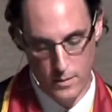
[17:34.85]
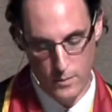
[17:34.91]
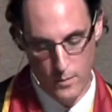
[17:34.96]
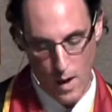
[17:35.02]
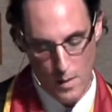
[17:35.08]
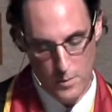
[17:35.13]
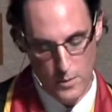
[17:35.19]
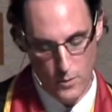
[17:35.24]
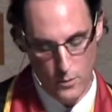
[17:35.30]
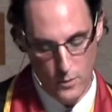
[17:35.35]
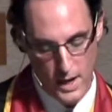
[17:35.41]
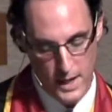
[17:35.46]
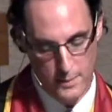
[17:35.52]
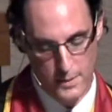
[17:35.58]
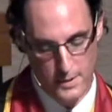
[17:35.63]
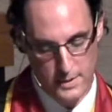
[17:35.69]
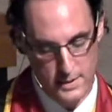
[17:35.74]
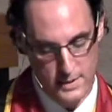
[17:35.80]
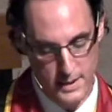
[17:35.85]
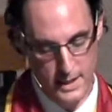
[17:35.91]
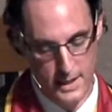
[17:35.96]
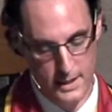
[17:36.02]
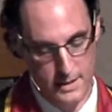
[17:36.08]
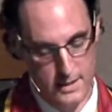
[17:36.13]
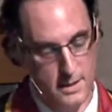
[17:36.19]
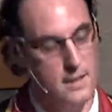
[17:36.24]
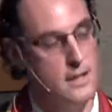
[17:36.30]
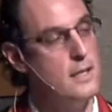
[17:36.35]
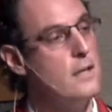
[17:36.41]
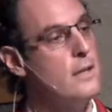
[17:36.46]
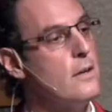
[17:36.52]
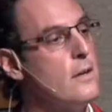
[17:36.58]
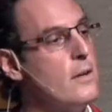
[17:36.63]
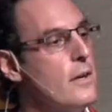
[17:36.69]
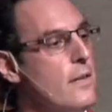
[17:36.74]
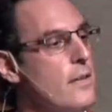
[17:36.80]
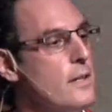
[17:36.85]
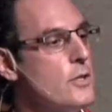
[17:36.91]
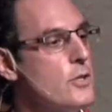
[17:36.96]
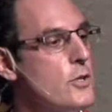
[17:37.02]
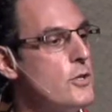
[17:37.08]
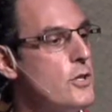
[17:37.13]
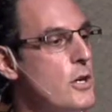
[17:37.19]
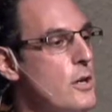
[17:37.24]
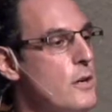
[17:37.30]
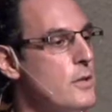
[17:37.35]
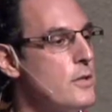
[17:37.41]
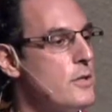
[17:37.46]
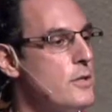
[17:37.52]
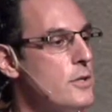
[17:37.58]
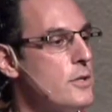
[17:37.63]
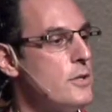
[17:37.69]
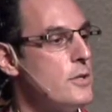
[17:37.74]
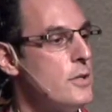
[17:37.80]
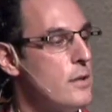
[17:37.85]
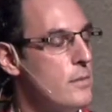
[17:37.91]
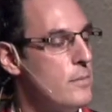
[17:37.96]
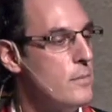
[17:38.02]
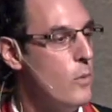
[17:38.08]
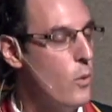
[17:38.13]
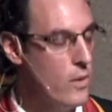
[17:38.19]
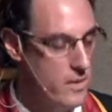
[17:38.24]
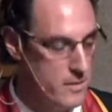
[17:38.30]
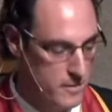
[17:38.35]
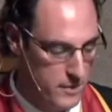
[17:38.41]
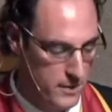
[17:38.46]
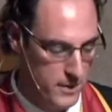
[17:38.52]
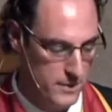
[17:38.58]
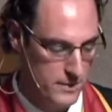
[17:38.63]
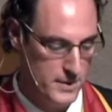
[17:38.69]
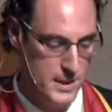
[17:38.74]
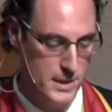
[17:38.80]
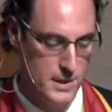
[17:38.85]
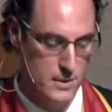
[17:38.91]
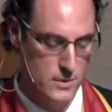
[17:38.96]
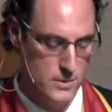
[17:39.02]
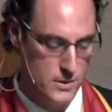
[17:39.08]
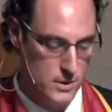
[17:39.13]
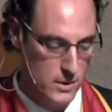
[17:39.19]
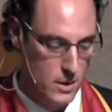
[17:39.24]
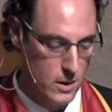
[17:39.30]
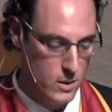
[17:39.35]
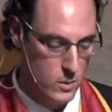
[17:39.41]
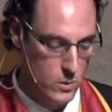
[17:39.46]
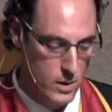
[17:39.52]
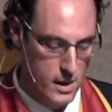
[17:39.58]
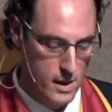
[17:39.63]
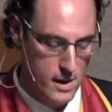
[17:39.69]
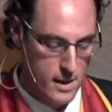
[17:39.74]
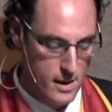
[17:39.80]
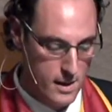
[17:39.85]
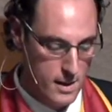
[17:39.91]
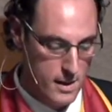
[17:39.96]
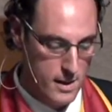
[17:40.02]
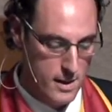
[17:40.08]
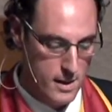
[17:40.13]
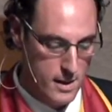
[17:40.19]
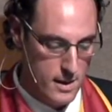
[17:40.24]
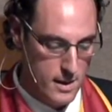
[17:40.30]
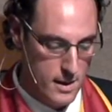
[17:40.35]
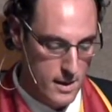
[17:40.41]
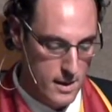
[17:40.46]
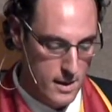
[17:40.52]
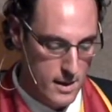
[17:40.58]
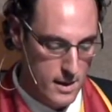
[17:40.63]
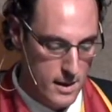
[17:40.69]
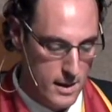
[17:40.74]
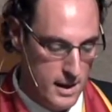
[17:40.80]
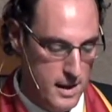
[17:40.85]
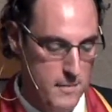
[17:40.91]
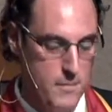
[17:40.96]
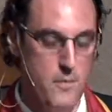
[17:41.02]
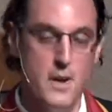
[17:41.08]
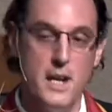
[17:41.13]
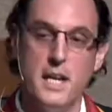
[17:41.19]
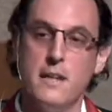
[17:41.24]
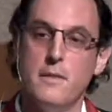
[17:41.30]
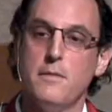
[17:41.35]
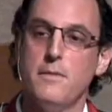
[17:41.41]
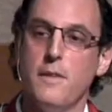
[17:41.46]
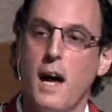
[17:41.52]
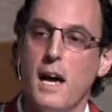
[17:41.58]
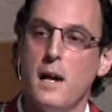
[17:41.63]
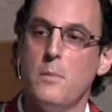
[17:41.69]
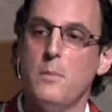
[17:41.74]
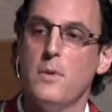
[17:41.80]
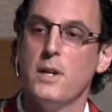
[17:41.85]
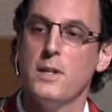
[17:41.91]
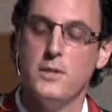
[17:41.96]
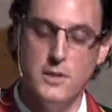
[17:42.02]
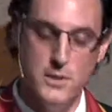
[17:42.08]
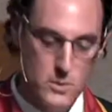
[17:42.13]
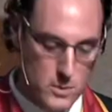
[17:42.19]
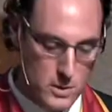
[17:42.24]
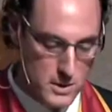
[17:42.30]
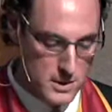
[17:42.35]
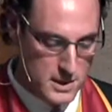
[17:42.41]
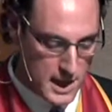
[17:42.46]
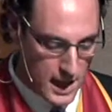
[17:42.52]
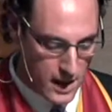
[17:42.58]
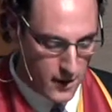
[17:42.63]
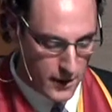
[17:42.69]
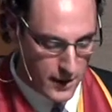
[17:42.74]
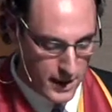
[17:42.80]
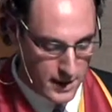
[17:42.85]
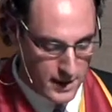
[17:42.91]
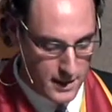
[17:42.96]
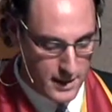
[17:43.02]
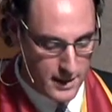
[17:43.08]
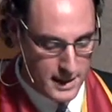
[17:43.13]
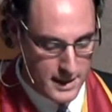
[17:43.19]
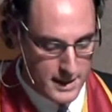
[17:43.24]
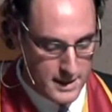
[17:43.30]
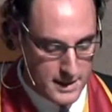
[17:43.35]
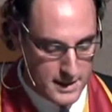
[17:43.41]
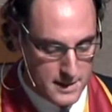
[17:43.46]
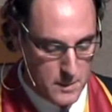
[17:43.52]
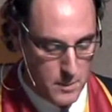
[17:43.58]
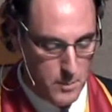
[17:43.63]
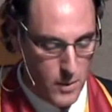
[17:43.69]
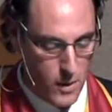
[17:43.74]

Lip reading: Robert Rabel said here in this church more than 50 years ago, every vibrant Unitarian is